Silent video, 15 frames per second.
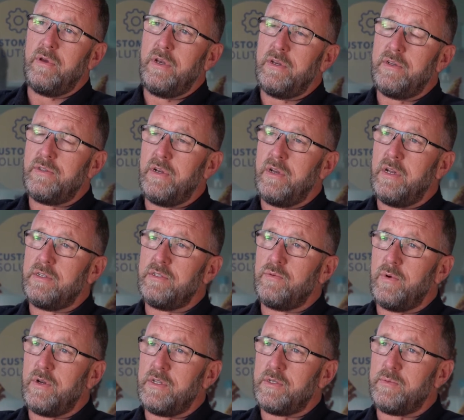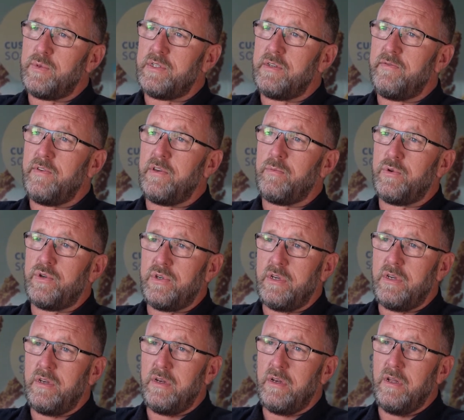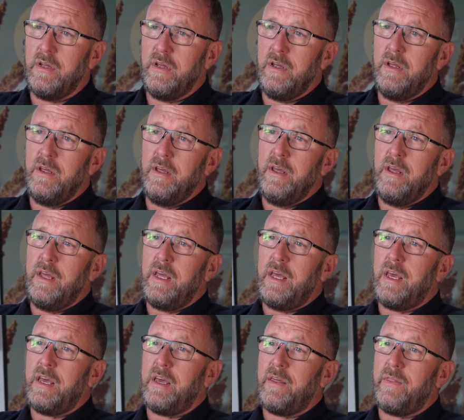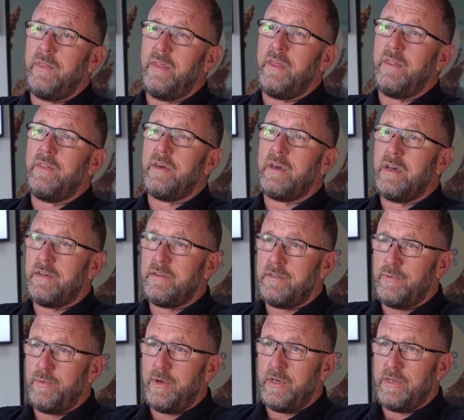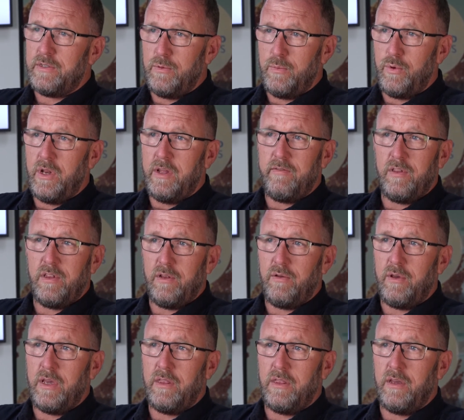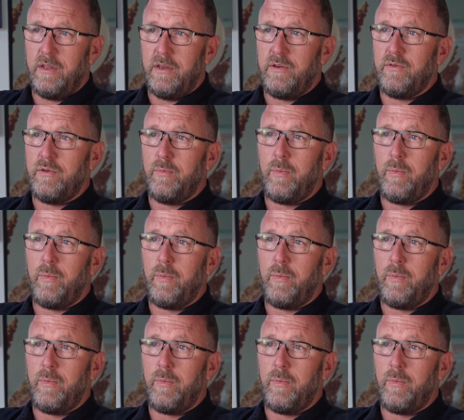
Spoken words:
industry doesn't want a specific machine, and then the customer has to put everything together into a